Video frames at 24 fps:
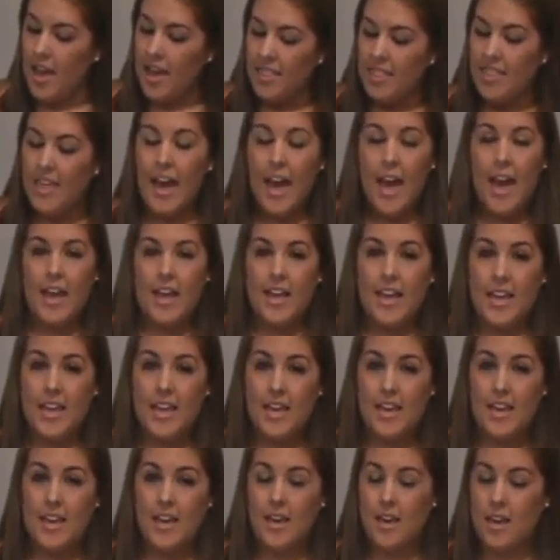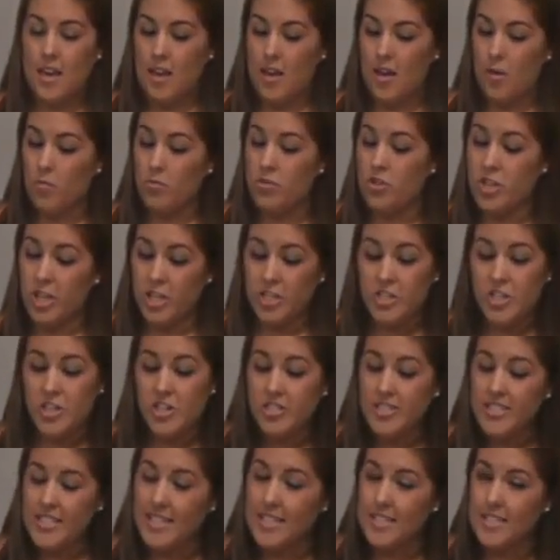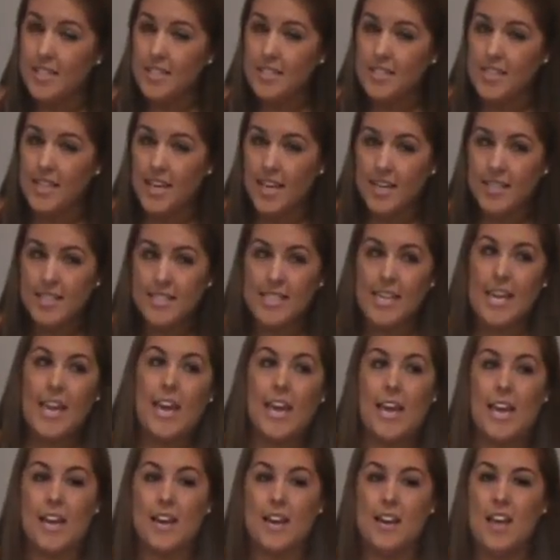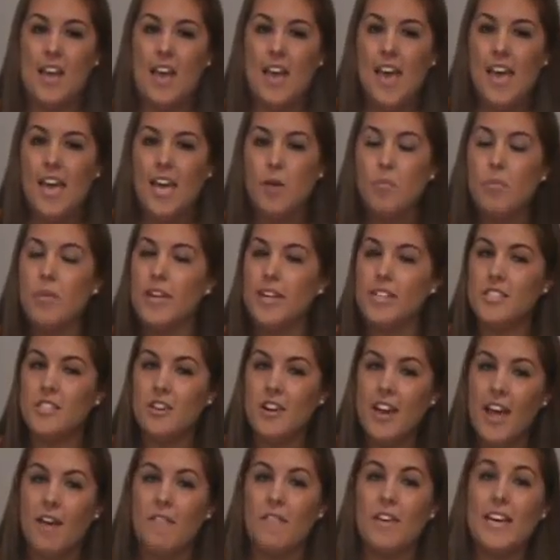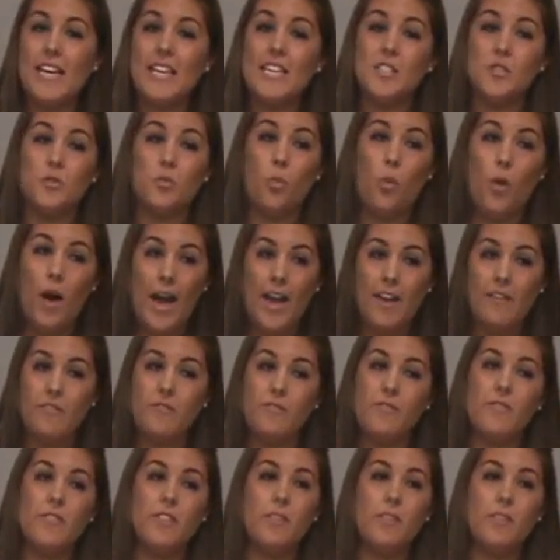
that he just turned 66 and he plans on having his wife